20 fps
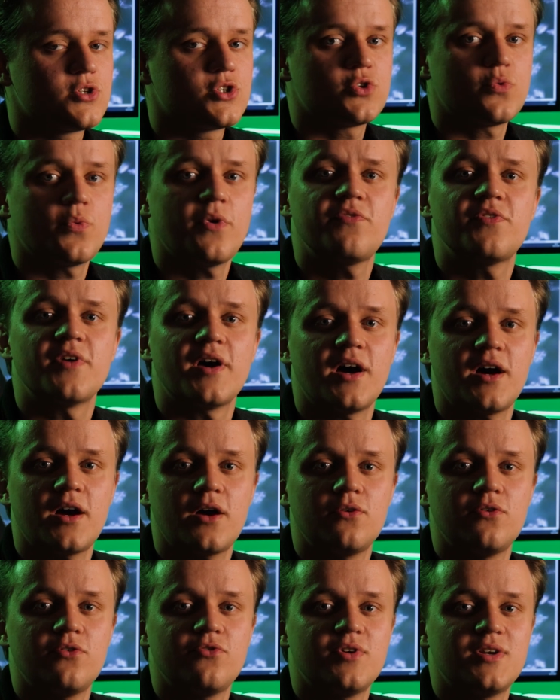So with that,
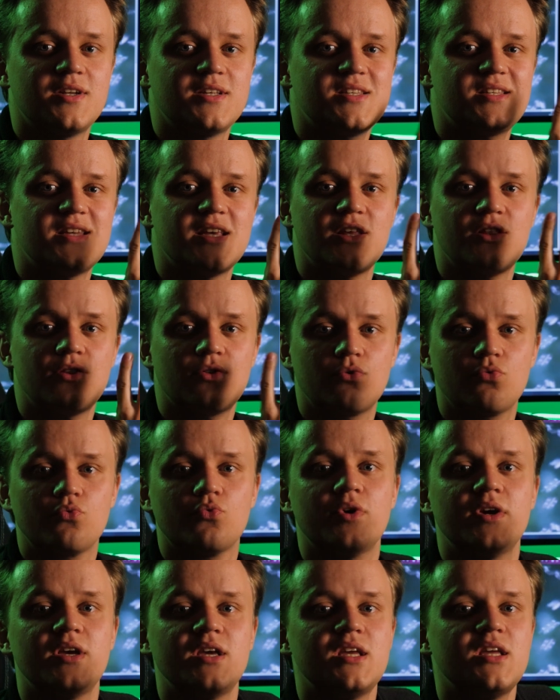I only really see
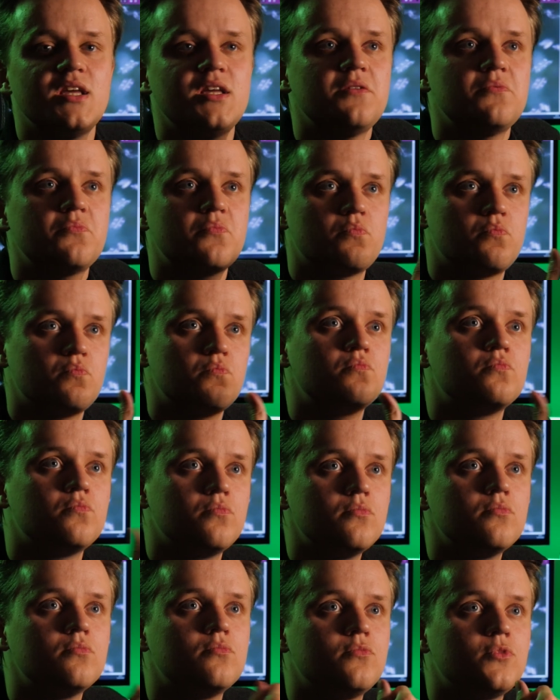three
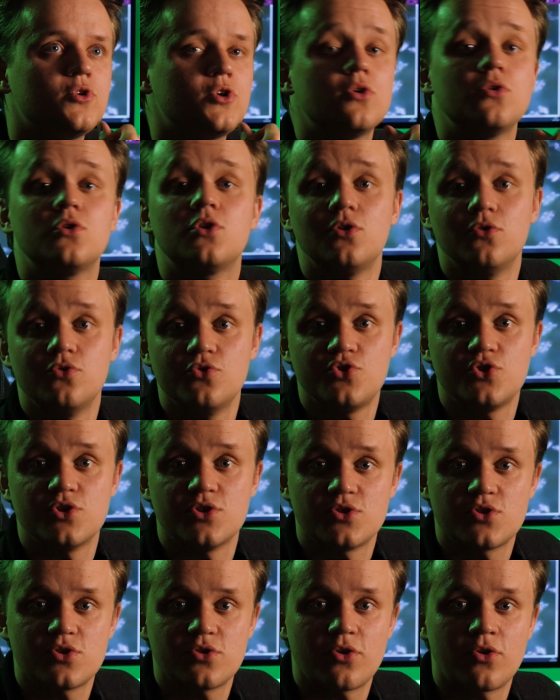
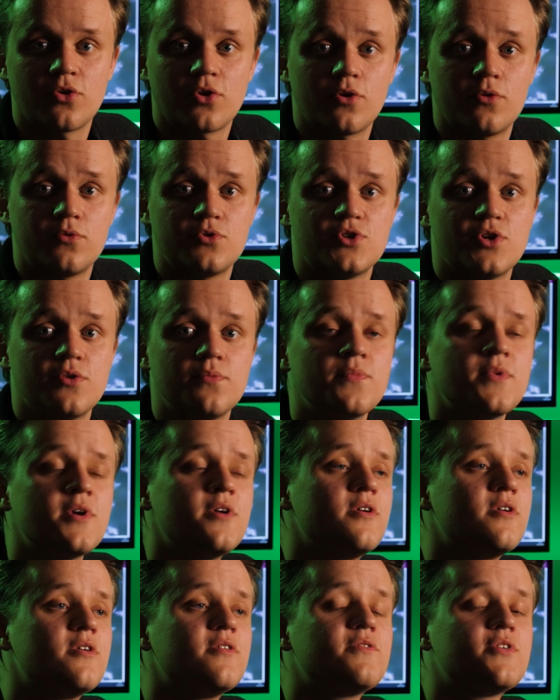conclusions you can go to.
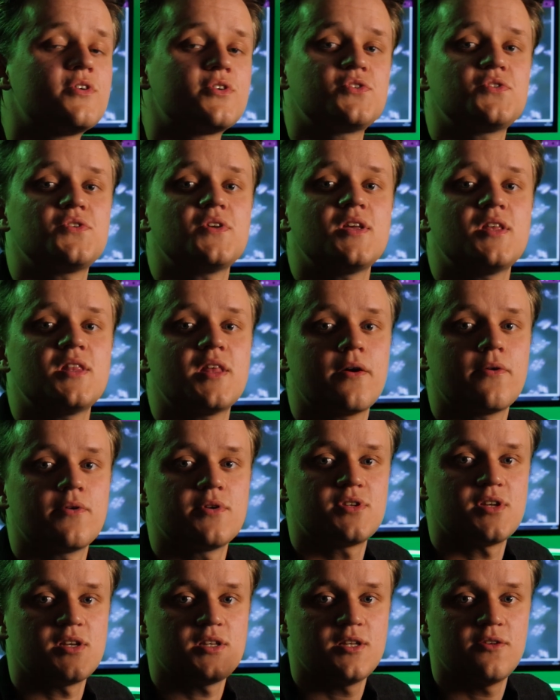Firstly, there
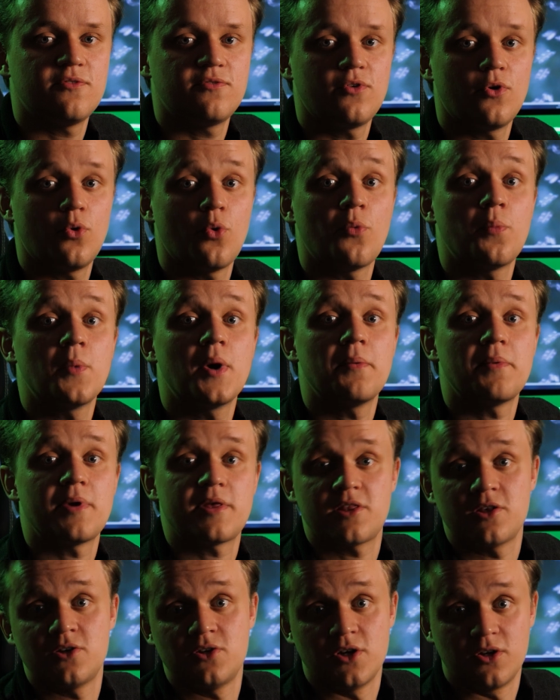is a deep flaw with my
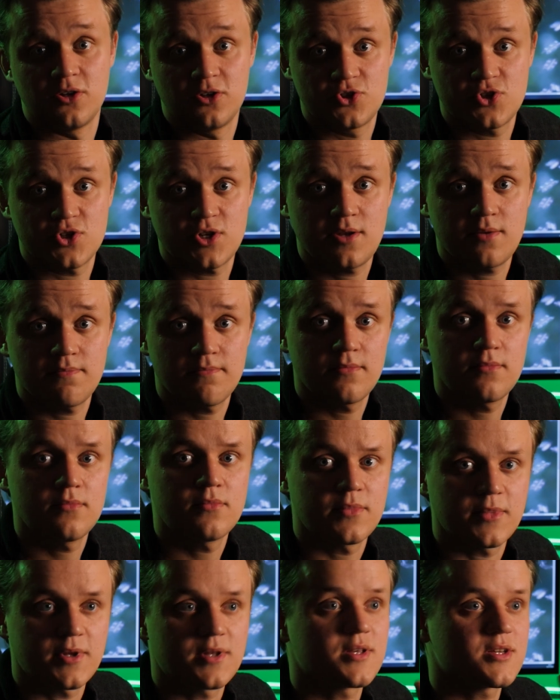methodology.
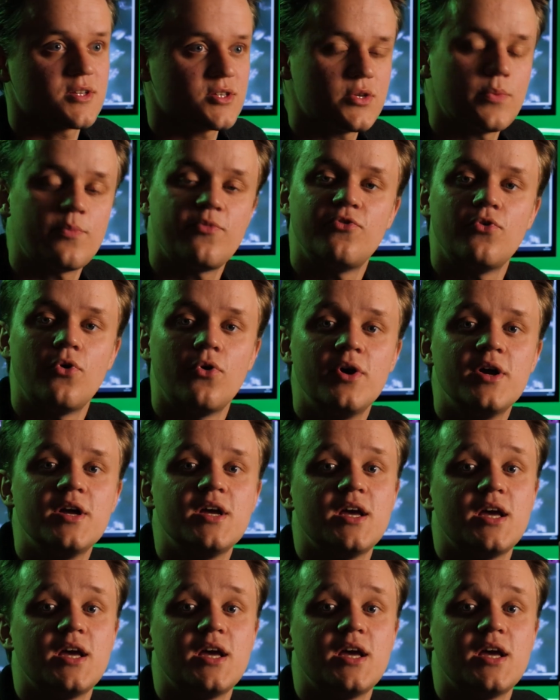Like I said before,